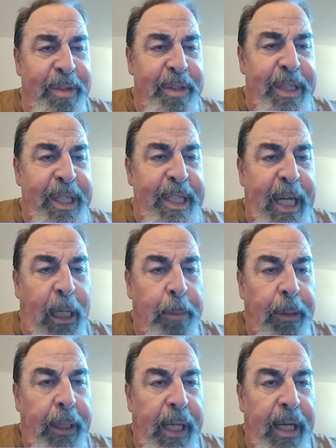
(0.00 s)
T-Deck
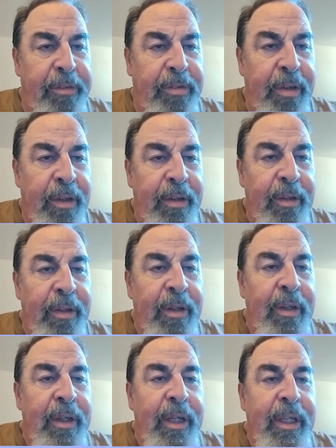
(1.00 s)
Plus.
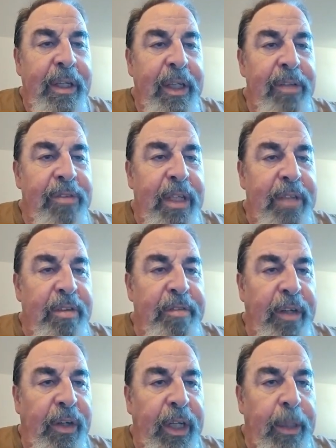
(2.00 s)
You can see it's a
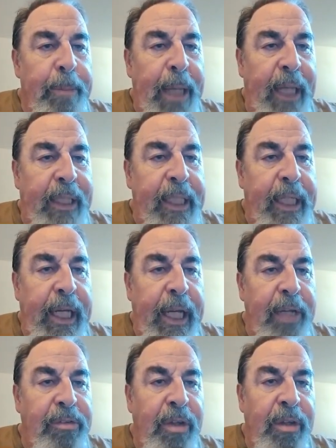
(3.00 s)
very compact
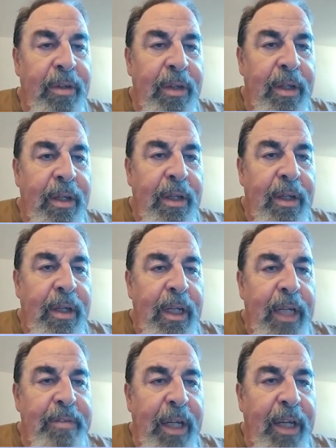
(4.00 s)
case. It
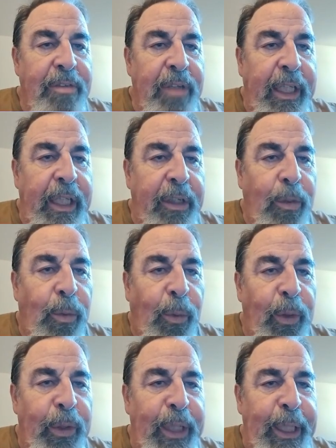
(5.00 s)
even has like the
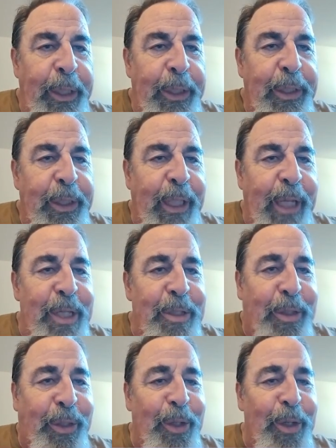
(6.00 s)
quarter inch uh,
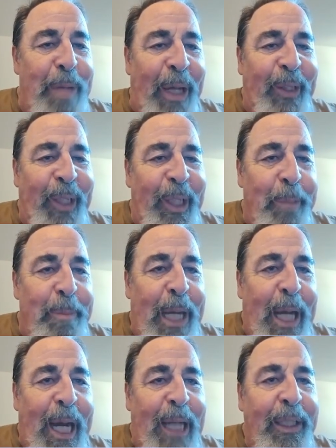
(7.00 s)
screw mount on the
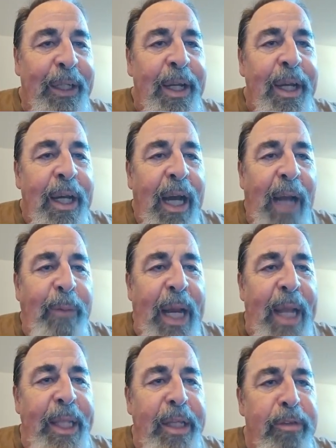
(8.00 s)
back. I
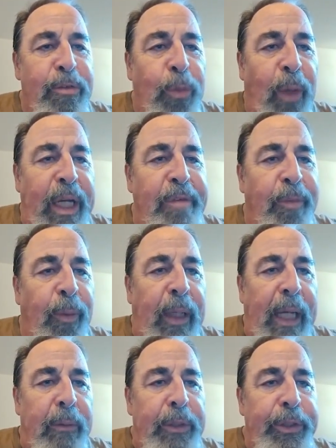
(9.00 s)
ran this twenty-four
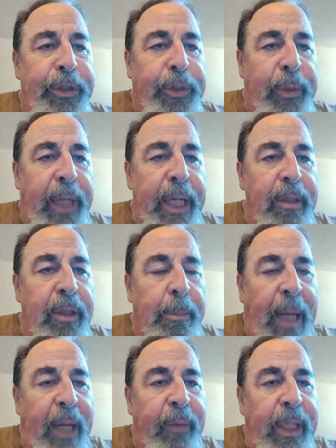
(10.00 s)
hours straight. The
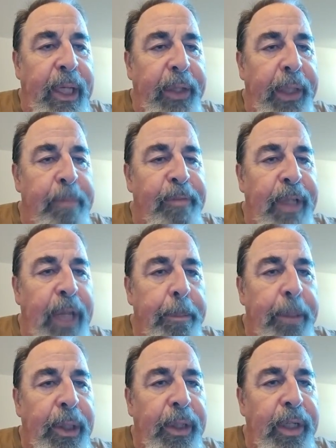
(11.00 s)
battery held up for that
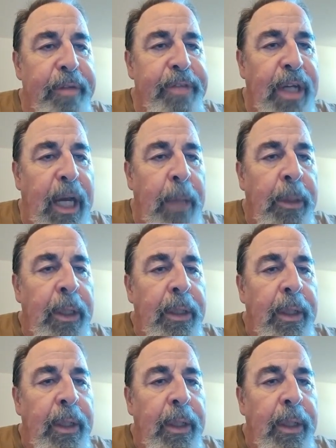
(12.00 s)
period of time.